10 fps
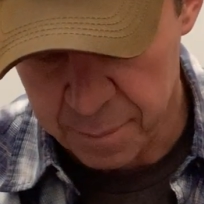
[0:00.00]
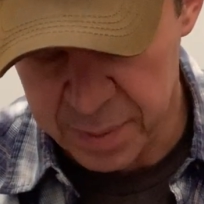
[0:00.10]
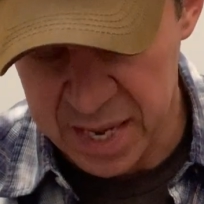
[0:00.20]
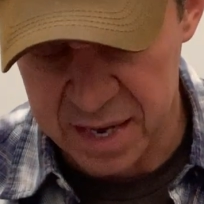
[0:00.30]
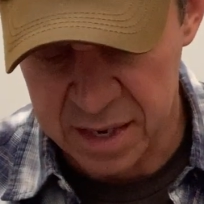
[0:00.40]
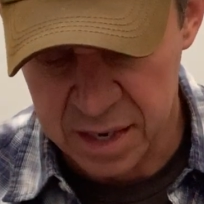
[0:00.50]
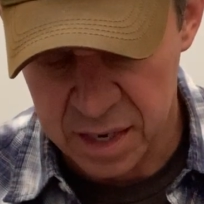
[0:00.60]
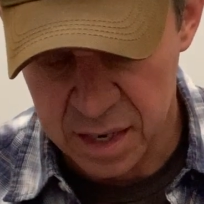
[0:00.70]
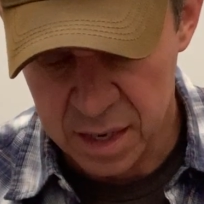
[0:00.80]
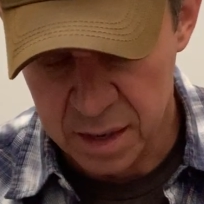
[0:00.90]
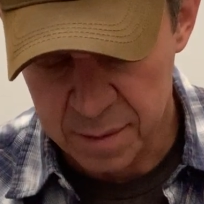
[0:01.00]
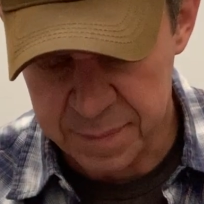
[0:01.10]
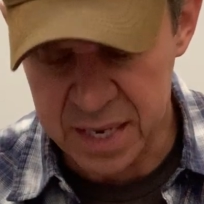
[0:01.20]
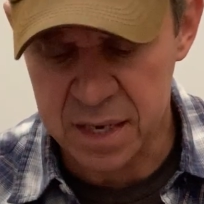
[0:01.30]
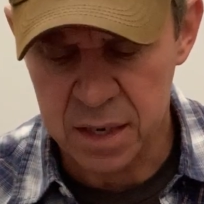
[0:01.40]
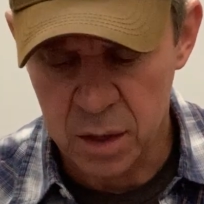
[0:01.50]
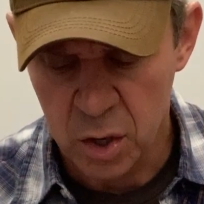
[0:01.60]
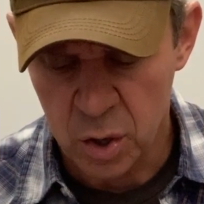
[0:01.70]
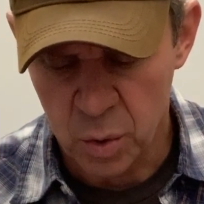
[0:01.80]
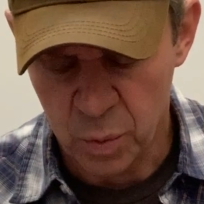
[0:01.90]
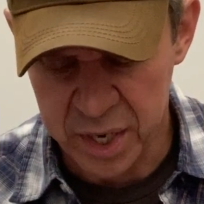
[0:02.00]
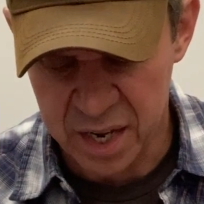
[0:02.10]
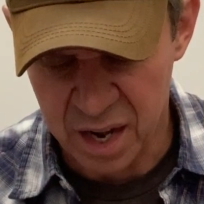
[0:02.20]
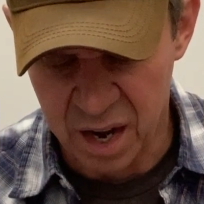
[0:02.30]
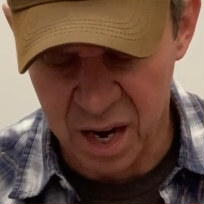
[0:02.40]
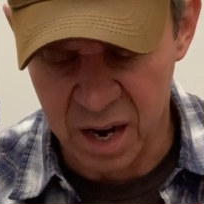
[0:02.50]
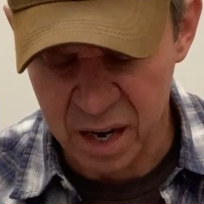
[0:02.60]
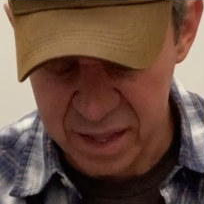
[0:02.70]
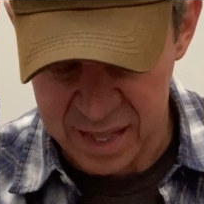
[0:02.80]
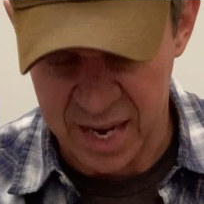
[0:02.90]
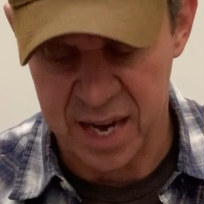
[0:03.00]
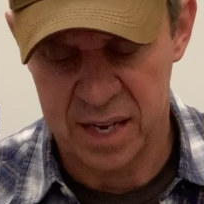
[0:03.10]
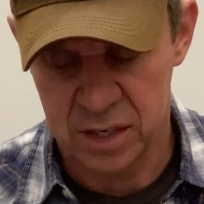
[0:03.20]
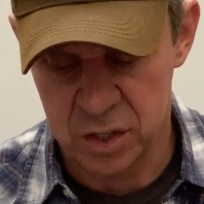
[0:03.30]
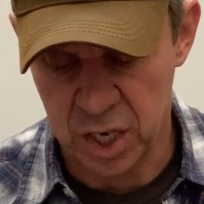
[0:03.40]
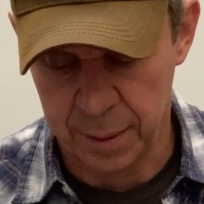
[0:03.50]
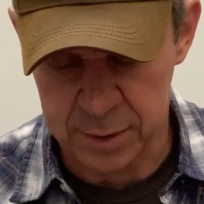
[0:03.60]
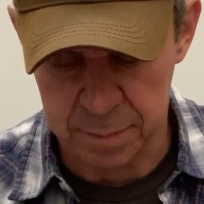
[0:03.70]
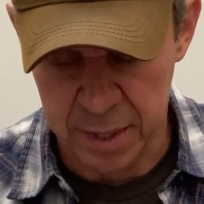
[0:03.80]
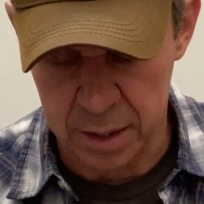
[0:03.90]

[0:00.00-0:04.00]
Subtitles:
But what are they? James